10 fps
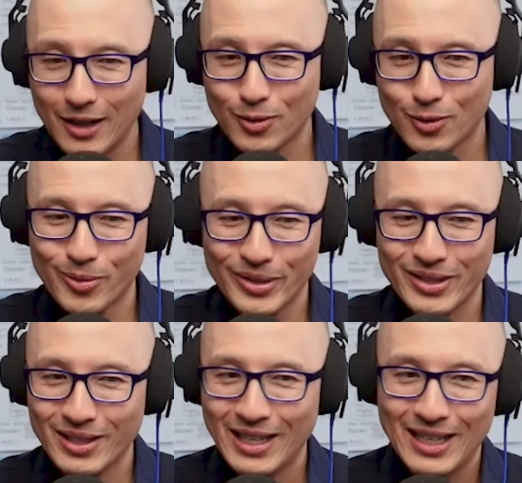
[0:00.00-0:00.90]
and high
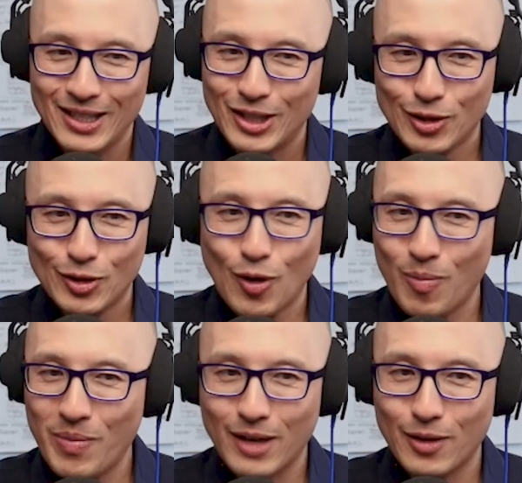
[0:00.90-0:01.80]
school was just
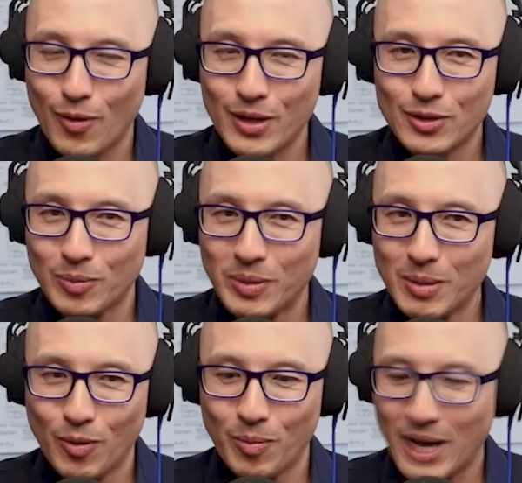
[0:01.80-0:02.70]
don't make noise so
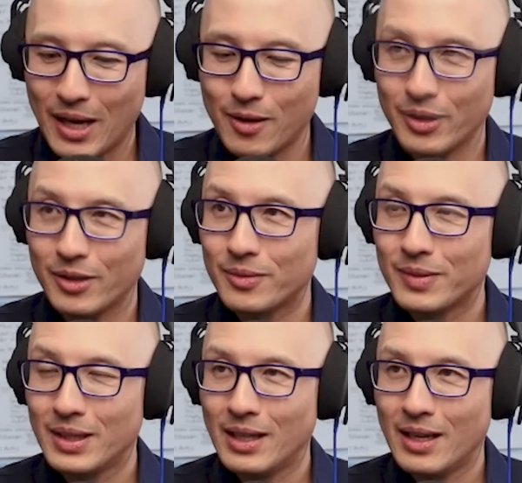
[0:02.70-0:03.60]
people will bother
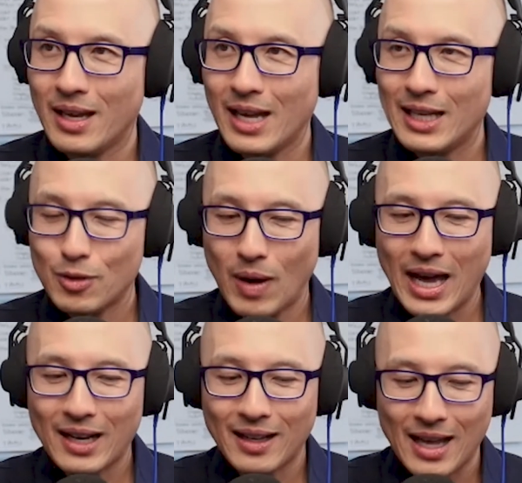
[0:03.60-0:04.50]
you. And
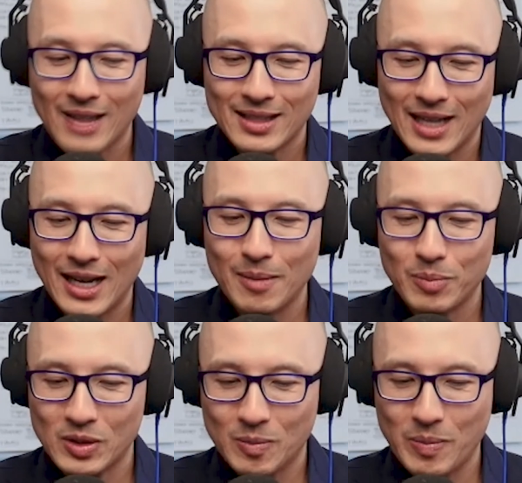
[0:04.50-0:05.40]
so I had a lot of
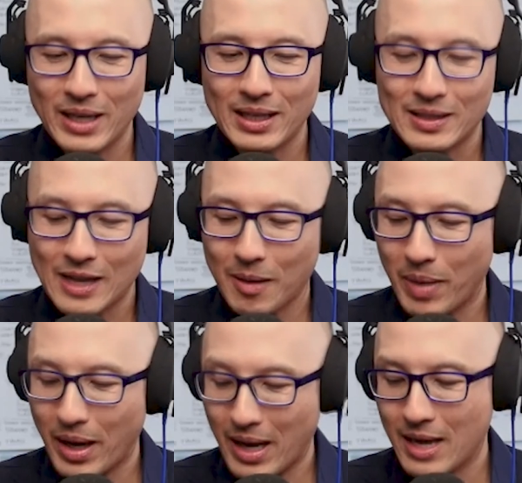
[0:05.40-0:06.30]
time to spend
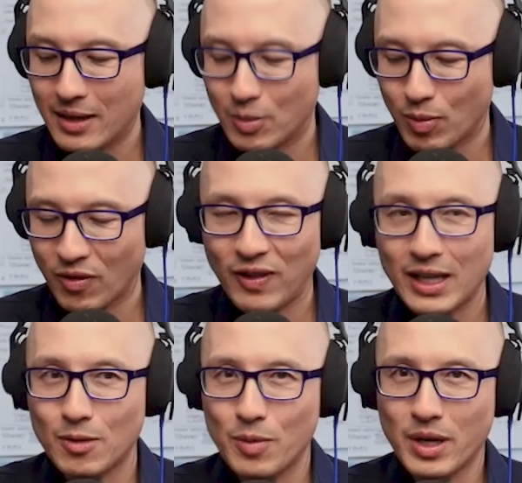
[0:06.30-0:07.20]
inside my head to
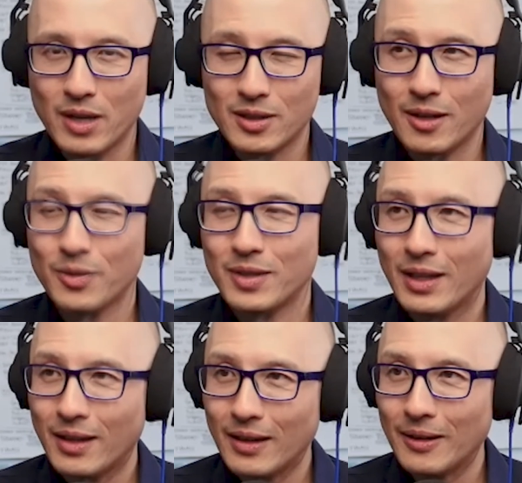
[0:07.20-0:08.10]
reflect on what it is I
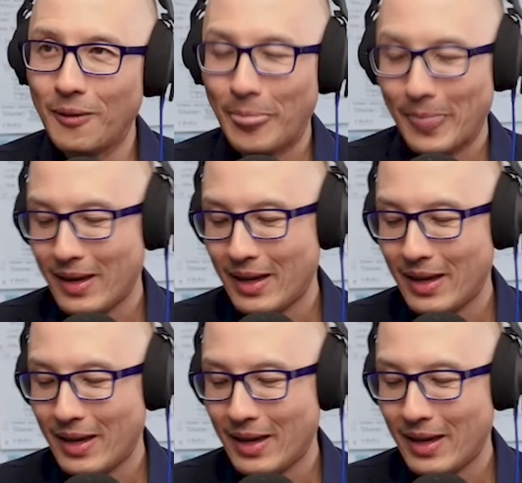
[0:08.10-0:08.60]
was thinking.